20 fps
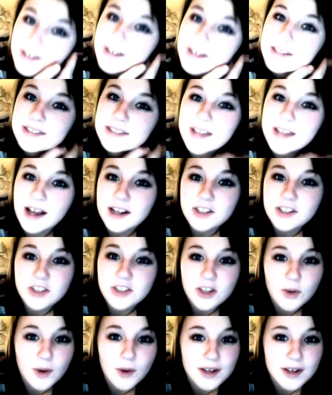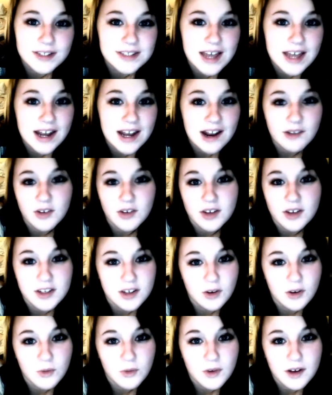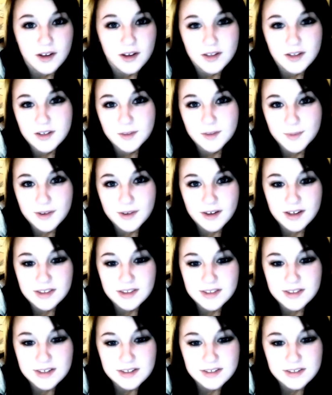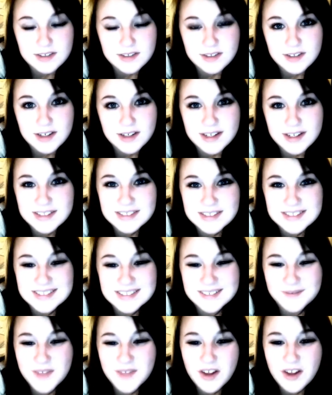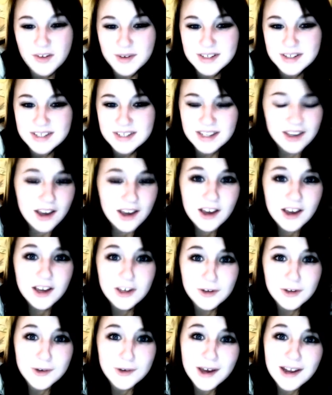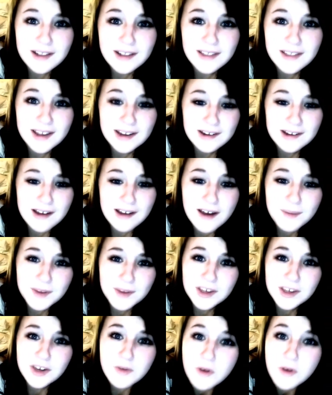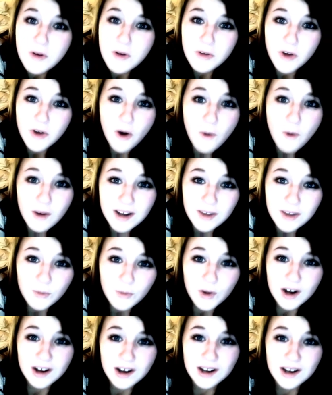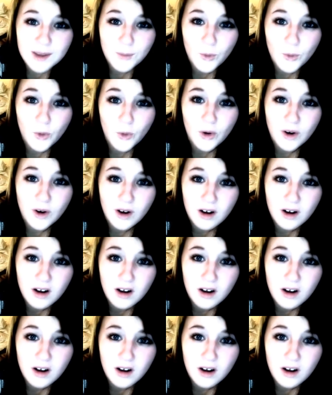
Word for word: It's actually quite sad. I really don't want to be like this. It's everybody's like, you gotta lighten up. Like you don't go anywhere anymore.